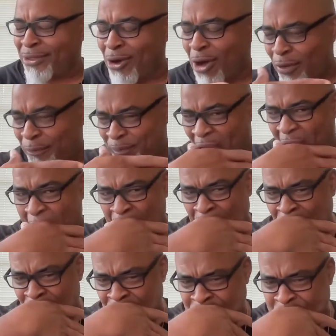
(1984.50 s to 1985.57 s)
honey all of me.
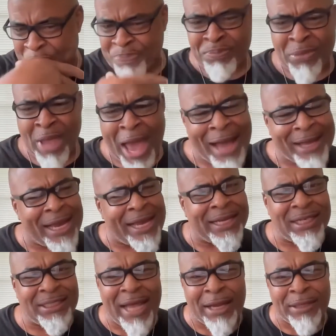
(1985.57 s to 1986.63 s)
I can't
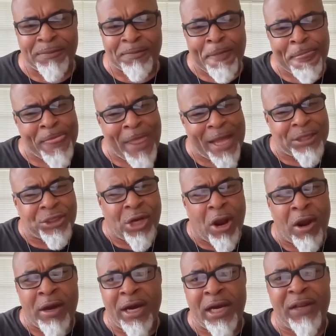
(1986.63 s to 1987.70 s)
get that that
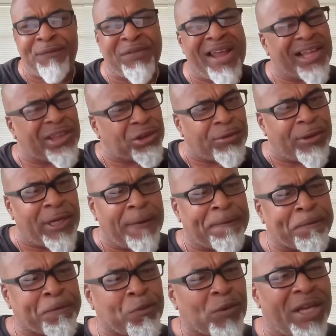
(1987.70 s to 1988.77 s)
jar of honey for like three.
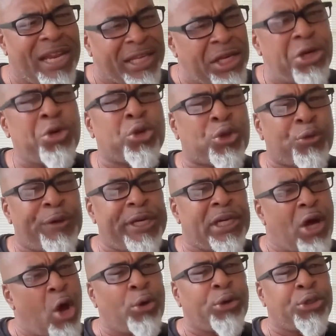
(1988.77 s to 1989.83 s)
Can I give you three
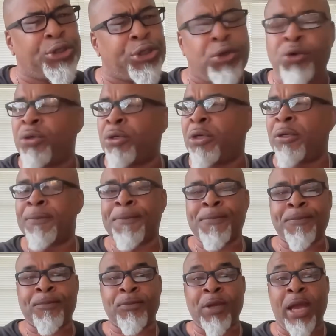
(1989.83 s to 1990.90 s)
and owe you two?
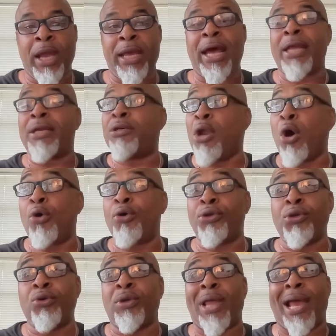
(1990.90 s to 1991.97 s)
And I know
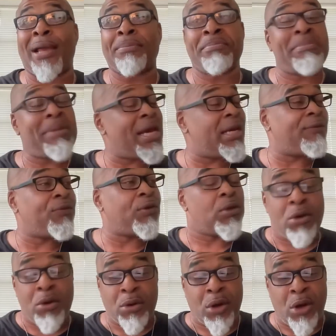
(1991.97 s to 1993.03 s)
you like, man, if you
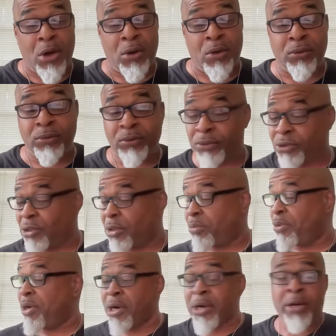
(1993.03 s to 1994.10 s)
don't go
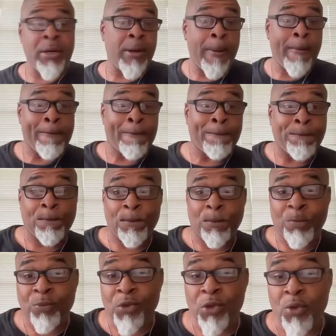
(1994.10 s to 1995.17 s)
somewhere,
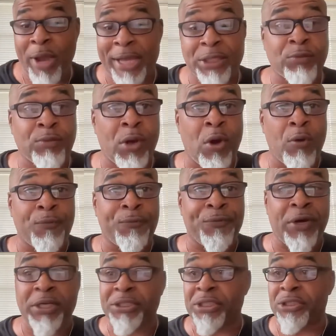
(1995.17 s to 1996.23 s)
you at the wrong
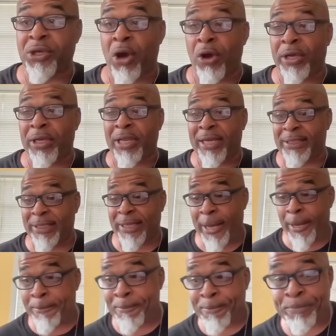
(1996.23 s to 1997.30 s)
function talking like
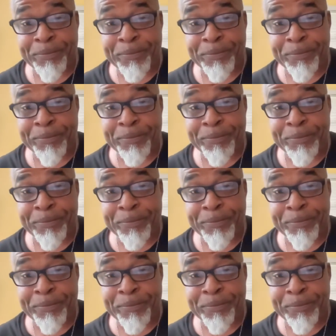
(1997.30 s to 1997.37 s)
that.